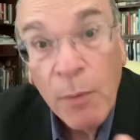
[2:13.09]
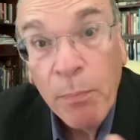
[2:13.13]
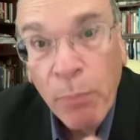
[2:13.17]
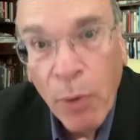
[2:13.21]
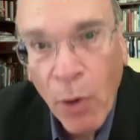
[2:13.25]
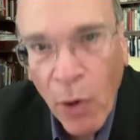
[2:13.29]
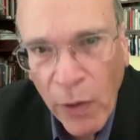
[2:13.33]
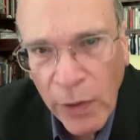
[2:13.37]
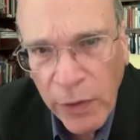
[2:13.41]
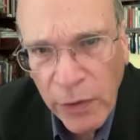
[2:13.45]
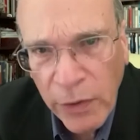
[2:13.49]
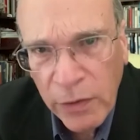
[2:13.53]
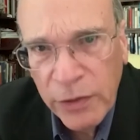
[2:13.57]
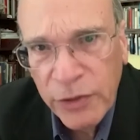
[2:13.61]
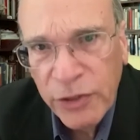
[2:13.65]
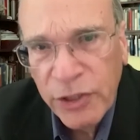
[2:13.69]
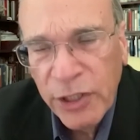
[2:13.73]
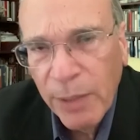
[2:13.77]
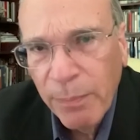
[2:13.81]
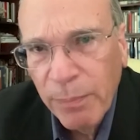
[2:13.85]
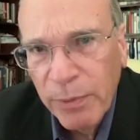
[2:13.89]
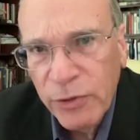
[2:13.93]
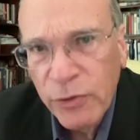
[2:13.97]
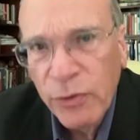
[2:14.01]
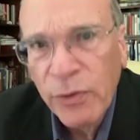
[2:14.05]

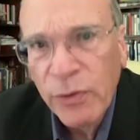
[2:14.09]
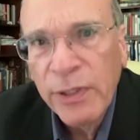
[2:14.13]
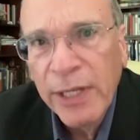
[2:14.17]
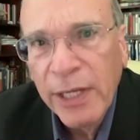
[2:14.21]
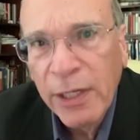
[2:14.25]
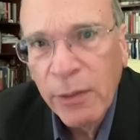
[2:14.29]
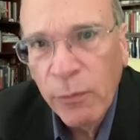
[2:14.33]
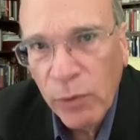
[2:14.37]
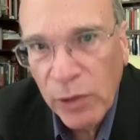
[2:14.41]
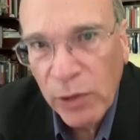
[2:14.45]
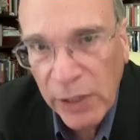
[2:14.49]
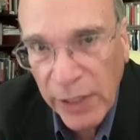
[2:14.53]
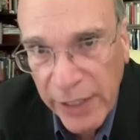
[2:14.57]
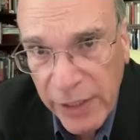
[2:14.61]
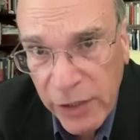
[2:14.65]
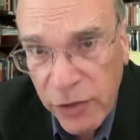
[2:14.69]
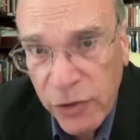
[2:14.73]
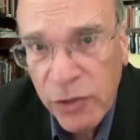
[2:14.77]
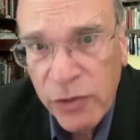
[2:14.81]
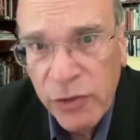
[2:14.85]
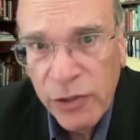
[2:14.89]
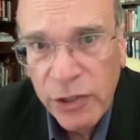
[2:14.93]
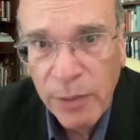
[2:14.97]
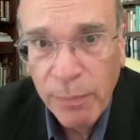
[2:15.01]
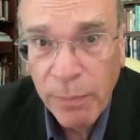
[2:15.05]
partnership, a certain kind of
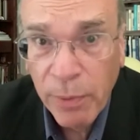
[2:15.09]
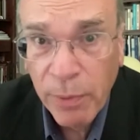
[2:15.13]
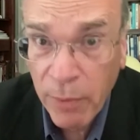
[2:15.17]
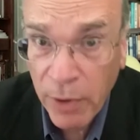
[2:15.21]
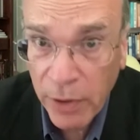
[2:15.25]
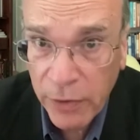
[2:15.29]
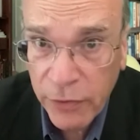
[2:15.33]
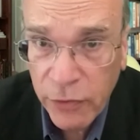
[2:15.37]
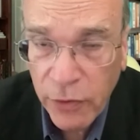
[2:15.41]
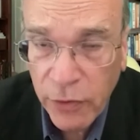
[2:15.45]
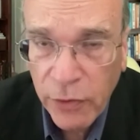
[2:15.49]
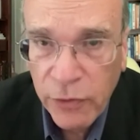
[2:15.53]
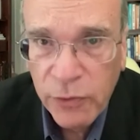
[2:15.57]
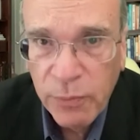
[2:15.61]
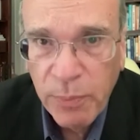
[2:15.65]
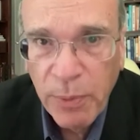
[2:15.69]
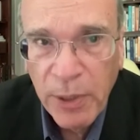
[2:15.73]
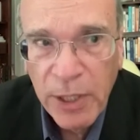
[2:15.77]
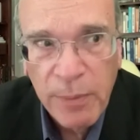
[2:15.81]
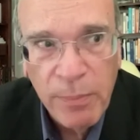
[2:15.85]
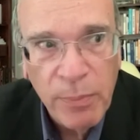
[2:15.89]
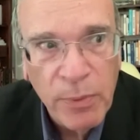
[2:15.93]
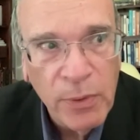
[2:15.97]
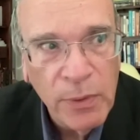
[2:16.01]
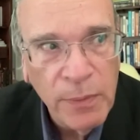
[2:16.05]
relationship amongst those
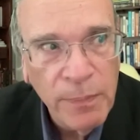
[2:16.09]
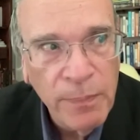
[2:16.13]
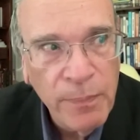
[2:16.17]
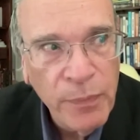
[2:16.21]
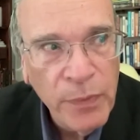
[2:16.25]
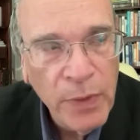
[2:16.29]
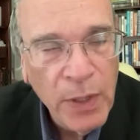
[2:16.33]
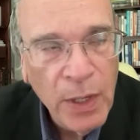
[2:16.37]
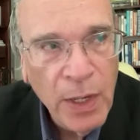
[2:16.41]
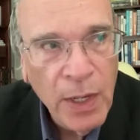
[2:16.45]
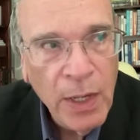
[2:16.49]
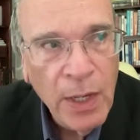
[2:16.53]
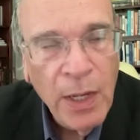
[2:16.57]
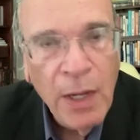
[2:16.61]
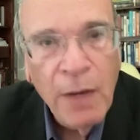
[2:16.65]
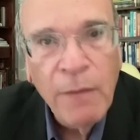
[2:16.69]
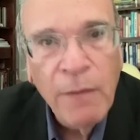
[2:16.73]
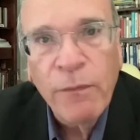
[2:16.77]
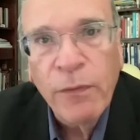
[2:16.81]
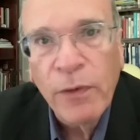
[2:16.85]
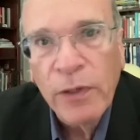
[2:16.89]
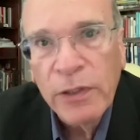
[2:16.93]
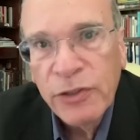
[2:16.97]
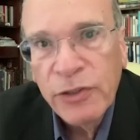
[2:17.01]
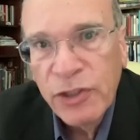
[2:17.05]
people
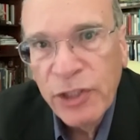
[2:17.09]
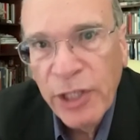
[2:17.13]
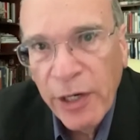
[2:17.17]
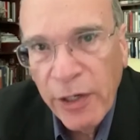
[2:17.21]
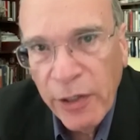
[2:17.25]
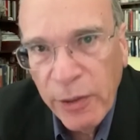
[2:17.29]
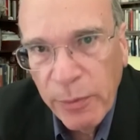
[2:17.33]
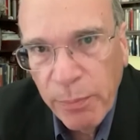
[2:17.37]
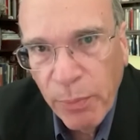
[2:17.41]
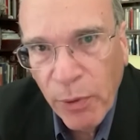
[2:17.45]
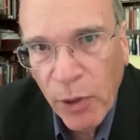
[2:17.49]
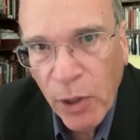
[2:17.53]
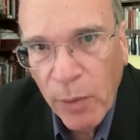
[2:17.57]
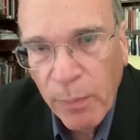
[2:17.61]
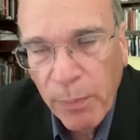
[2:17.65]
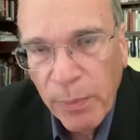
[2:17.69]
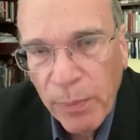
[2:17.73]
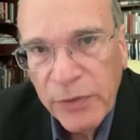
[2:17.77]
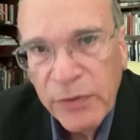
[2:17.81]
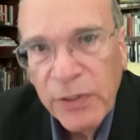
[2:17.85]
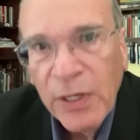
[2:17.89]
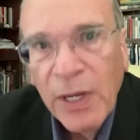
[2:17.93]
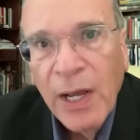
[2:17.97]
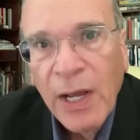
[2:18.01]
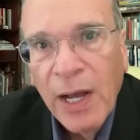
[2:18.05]
for a shared
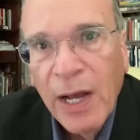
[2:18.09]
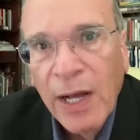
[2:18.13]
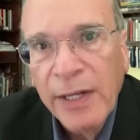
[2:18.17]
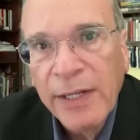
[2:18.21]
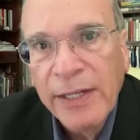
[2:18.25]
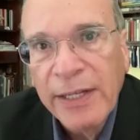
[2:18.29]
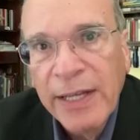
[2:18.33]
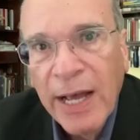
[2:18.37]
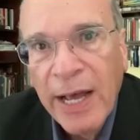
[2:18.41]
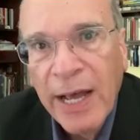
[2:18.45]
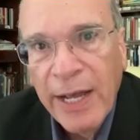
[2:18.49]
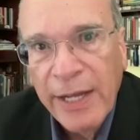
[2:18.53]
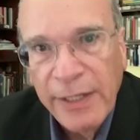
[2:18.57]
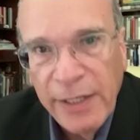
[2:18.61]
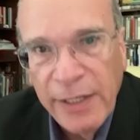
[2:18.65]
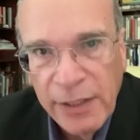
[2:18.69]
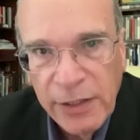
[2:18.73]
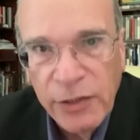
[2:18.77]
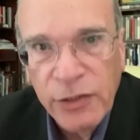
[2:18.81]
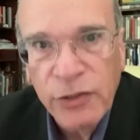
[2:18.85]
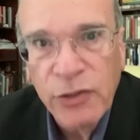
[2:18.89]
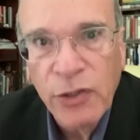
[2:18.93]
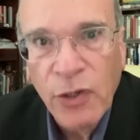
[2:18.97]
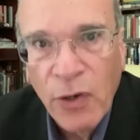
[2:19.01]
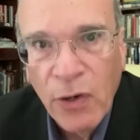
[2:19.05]
purpose, a guiding
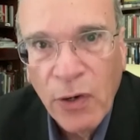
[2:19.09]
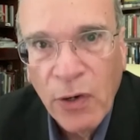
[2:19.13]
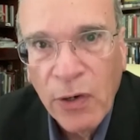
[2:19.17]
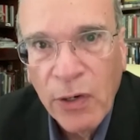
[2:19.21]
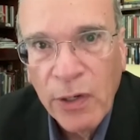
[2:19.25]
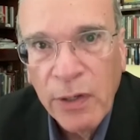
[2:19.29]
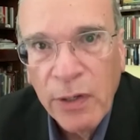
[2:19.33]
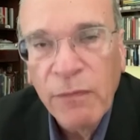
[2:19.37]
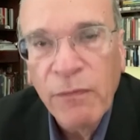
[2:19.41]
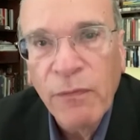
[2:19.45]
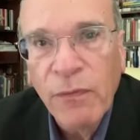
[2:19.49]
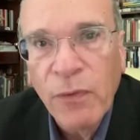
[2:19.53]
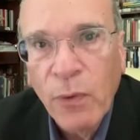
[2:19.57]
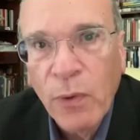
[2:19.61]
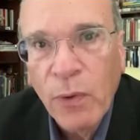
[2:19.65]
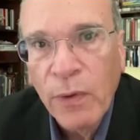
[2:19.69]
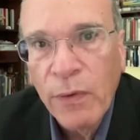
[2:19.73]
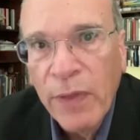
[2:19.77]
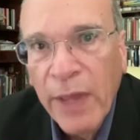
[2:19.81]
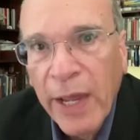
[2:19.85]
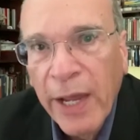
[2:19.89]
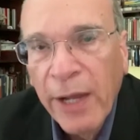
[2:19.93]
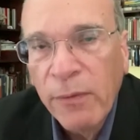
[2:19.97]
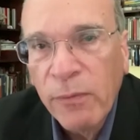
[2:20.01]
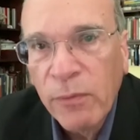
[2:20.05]
star for
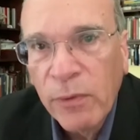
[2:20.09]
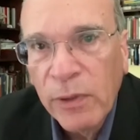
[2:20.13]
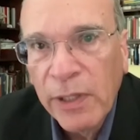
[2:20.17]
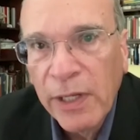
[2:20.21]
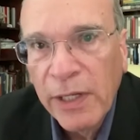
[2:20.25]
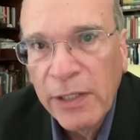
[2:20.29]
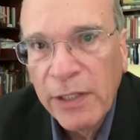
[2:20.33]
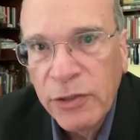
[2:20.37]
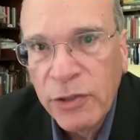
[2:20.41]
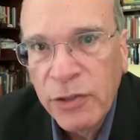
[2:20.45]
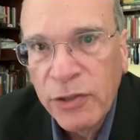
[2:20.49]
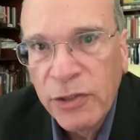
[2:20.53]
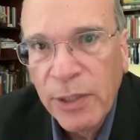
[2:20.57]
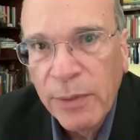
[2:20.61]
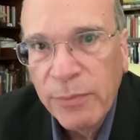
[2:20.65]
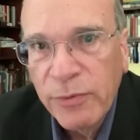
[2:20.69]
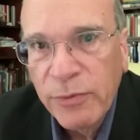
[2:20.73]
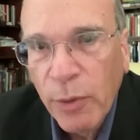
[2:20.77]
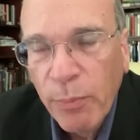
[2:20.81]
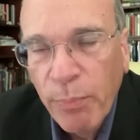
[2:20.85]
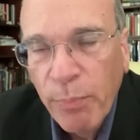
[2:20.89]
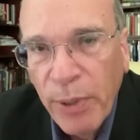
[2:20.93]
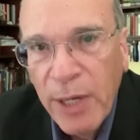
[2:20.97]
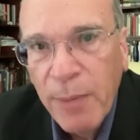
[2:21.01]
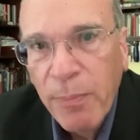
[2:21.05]
that relationship.
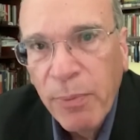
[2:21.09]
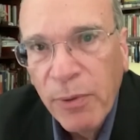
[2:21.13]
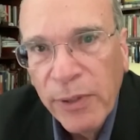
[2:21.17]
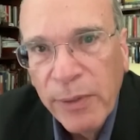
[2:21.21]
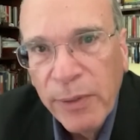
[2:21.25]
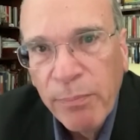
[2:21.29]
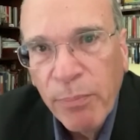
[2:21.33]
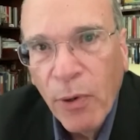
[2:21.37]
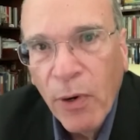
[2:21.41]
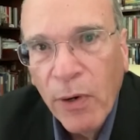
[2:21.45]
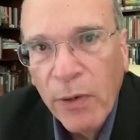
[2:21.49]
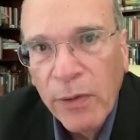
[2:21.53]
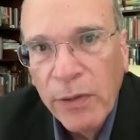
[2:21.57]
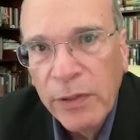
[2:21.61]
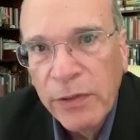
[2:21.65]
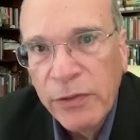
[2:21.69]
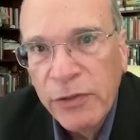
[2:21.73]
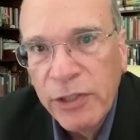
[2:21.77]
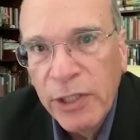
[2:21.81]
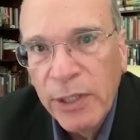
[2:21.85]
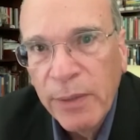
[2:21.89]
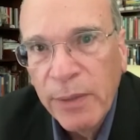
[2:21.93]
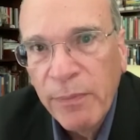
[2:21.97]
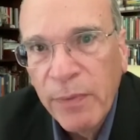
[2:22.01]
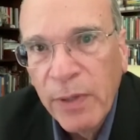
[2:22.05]
So people in
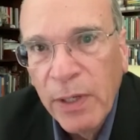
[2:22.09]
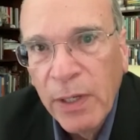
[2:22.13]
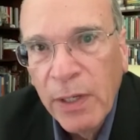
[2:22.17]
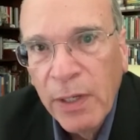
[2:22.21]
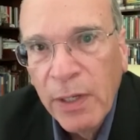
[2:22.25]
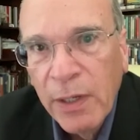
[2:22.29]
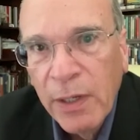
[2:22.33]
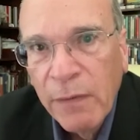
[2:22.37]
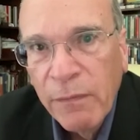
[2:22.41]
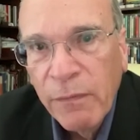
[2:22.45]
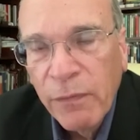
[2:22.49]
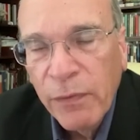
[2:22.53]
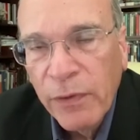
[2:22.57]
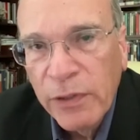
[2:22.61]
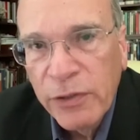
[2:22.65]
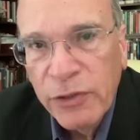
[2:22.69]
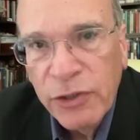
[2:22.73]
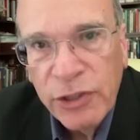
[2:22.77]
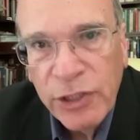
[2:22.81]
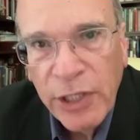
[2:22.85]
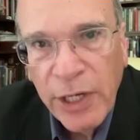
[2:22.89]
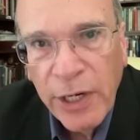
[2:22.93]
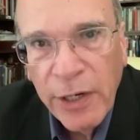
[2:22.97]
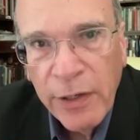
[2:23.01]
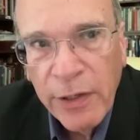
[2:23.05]
partnership for a
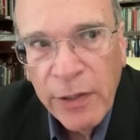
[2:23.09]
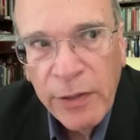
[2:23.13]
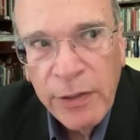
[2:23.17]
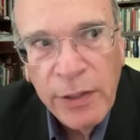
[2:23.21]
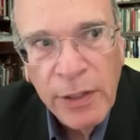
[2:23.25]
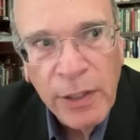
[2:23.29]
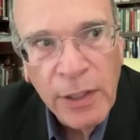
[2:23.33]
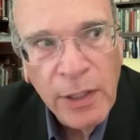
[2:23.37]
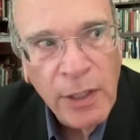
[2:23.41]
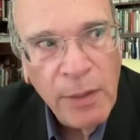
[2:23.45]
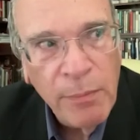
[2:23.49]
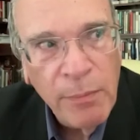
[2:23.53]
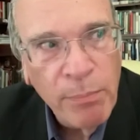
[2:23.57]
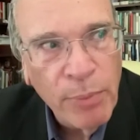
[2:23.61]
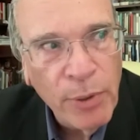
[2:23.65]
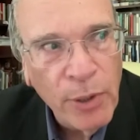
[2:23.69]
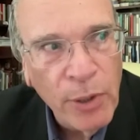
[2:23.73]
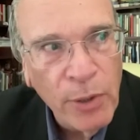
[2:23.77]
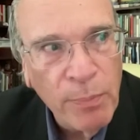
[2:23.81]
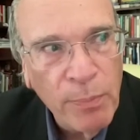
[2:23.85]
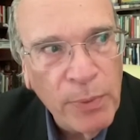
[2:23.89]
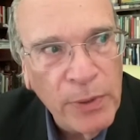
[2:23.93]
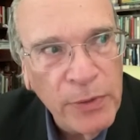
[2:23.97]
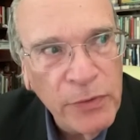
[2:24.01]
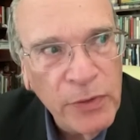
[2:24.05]
shared
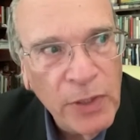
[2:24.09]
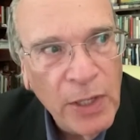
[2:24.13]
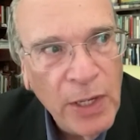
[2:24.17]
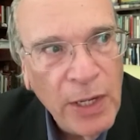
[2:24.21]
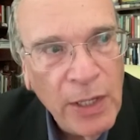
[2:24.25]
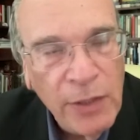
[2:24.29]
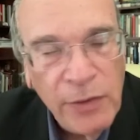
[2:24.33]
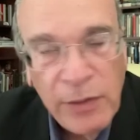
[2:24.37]
purpose.